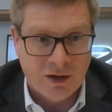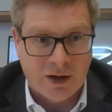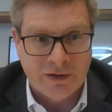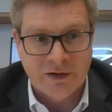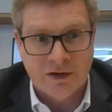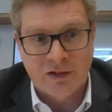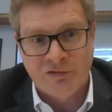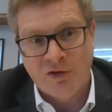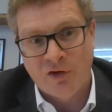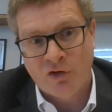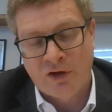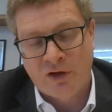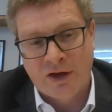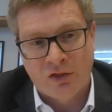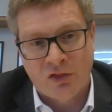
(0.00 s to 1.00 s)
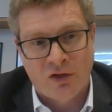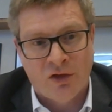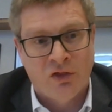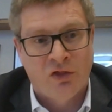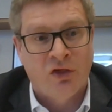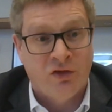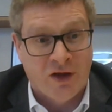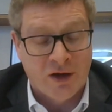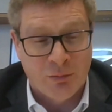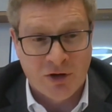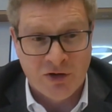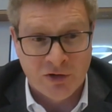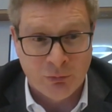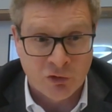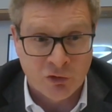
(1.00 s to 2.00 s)
I think the first thing is
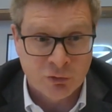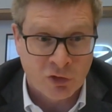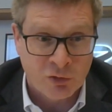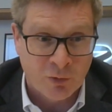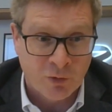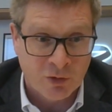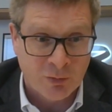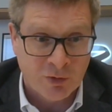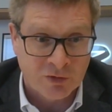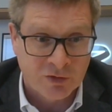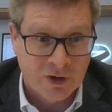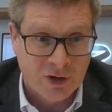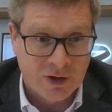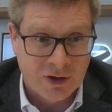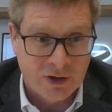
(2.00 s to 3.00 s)
sustainability, which we spoke about.